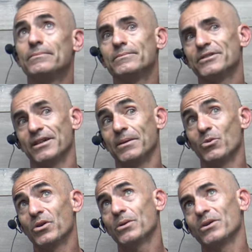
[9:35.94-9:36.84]
Sunday
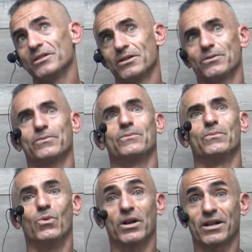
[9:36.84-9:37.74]
morning, what's
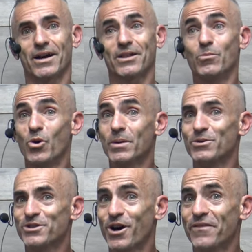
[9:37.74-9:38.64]
it, 1 o'clock in the morning
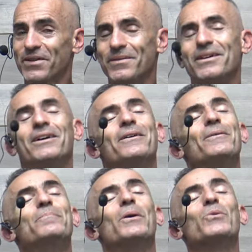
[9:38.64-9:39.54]
most often,
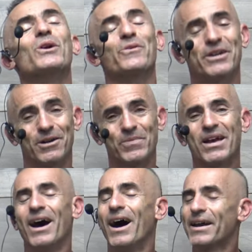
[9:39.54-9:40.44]
but we are there.
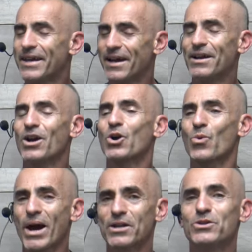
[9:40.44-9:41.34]
Again,
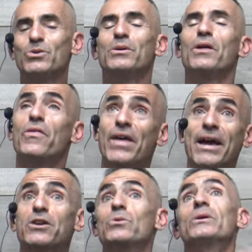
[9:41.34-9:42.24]
gratitude,
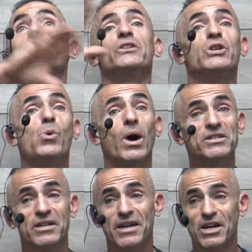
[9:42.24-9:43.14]
thank you. DOI
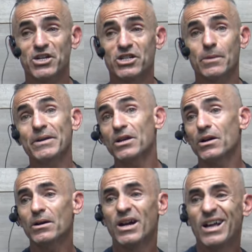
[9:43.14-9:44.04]
citations will be
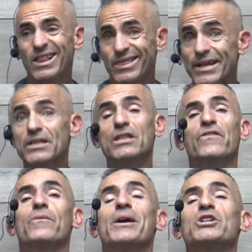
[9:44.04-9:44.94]
there. Link to the
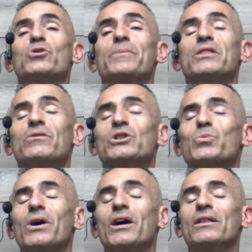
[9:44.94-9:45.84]
information will be there as
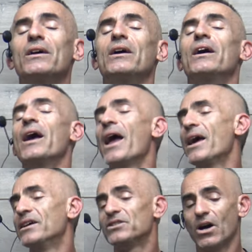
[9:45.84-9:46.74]
well.
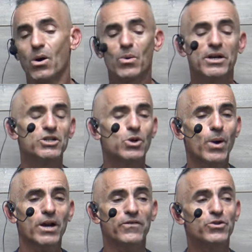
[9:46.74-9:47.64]
And as always,
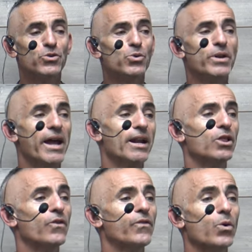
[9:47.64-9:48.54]
gratitude, and I
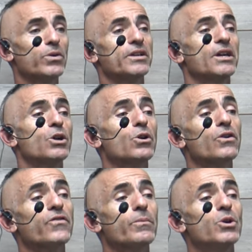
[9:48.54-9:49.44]
look forward to
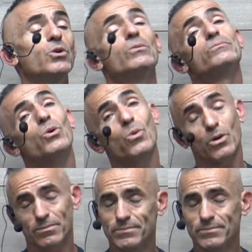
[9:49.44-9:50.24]
hearing from you, or